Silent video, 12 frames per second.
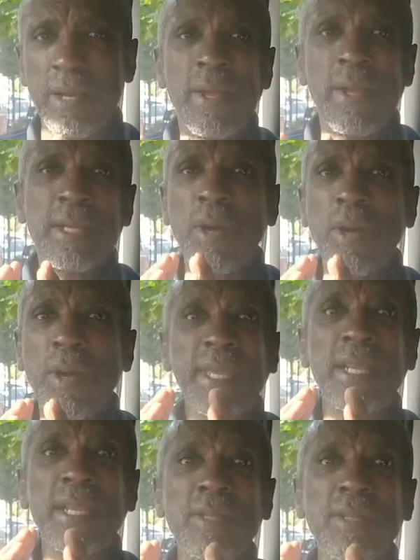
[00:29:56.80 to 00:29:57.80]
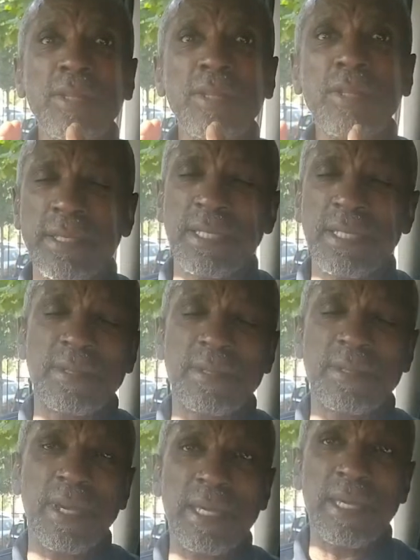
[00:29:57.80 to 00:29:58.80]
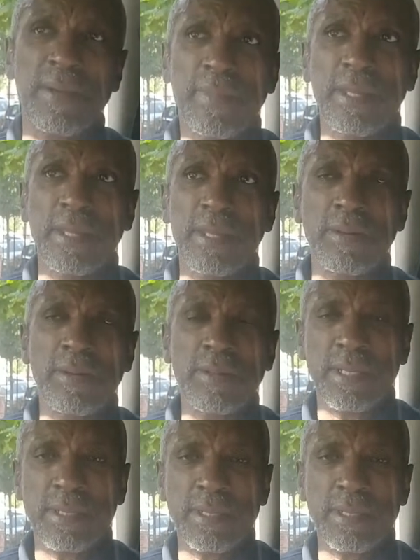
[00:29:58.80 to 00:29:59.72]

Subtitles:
Don't take no chances, mate. No chances.